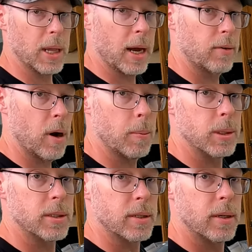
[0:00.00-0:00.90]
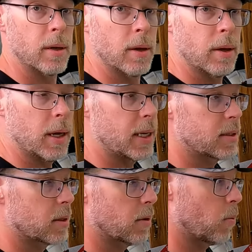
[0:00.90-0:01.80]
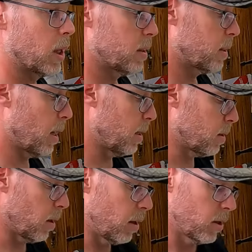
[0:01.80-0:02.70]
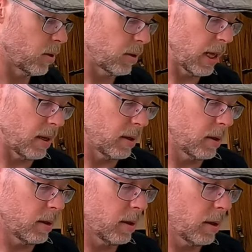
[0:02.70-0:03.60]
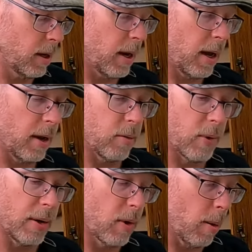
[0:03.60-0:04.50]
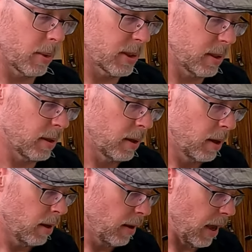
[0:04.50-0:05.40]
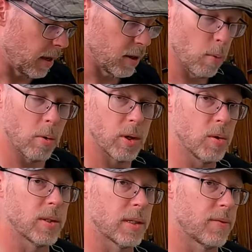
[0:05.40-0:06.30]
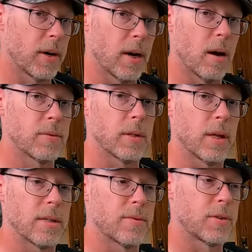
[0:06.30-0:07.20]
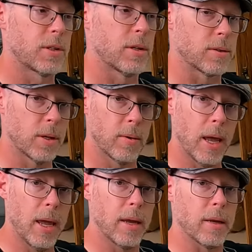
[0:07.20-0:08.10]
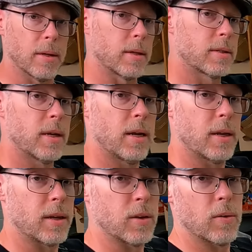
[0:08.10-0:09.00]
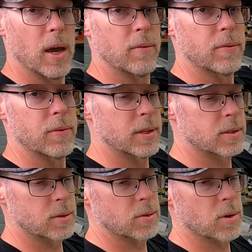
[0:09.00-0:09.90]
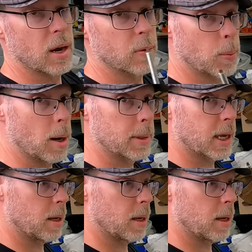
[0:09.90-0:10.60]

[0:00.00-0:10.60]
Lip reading: black Robertson. It's the one size larger than red Robertson, and you won't use this very often, that's for sure. So hey, exciting, you have this screwdriver, probably